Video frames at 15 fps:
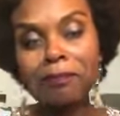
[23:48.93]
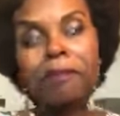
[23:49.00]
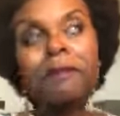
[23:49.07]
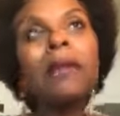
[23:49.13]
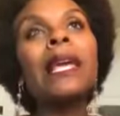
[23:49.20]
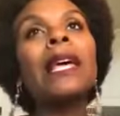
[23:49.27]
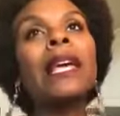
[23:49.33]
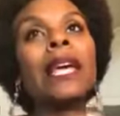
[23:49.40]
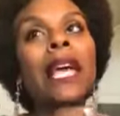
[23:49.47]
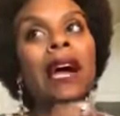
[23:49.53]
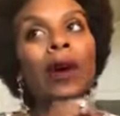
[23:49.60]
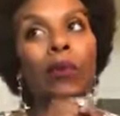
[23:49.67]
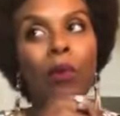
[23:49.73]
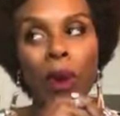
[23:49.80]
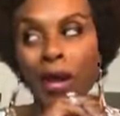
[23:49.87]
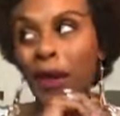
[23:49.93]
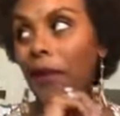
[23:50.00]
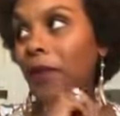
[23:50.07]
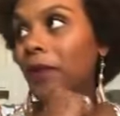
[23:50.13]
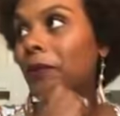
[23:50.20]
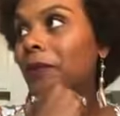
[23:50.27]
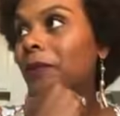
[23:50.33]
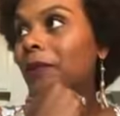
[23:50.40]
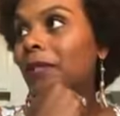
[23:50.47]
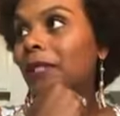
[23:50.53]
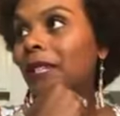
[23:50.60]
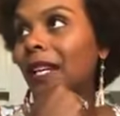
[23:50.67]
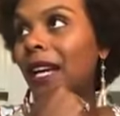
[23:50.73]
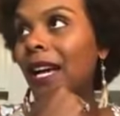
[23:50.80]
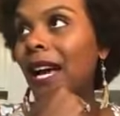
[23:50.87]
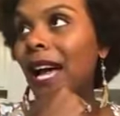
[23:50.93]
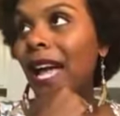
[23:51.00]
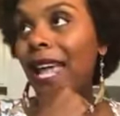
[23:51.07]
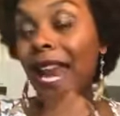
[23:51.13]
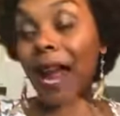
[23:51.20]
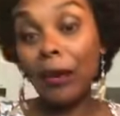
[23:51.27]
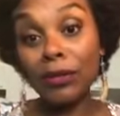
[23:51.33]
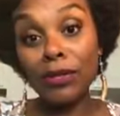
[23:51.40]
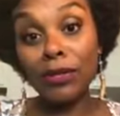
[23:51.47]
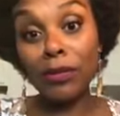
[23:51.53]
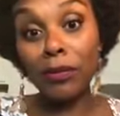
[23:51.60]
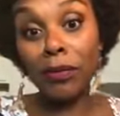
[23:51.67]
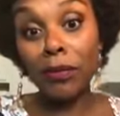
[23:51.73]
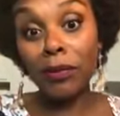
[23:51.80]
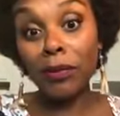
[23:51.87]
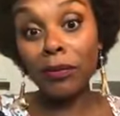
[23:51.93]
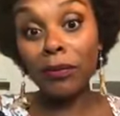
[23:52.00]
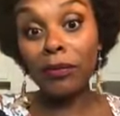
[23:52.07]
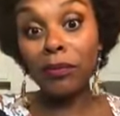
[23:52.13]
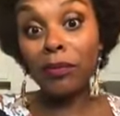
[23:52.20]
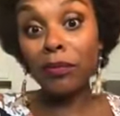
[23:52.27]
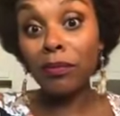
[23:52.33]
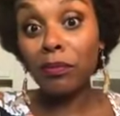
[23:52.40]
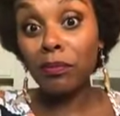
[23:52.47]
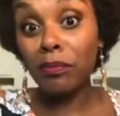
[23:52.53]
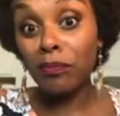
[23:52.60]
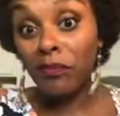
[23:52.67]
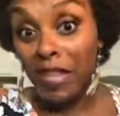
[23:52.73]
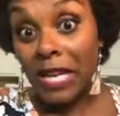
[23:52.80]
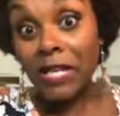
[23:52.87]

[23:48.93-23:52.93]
Well, and I was going to finish it.